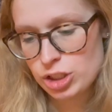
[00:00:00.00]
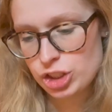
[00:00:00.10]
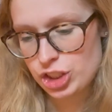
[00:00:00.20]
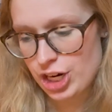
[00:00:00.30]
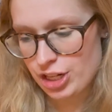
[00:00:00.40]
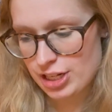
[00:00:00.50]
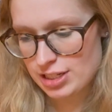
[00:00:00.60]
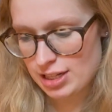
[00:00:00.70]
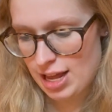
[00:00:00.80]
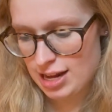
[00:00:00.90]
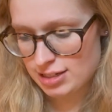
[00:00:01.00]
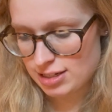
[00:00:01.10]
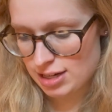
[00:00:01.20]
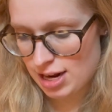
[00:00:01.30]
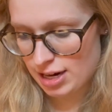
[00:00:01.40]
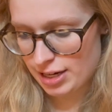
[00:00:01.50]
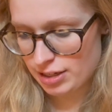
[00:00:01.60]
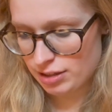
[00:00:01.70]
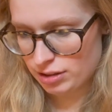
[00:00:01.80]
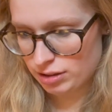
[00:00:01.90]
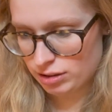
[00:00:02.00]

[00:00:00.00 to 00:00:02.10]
share this last line,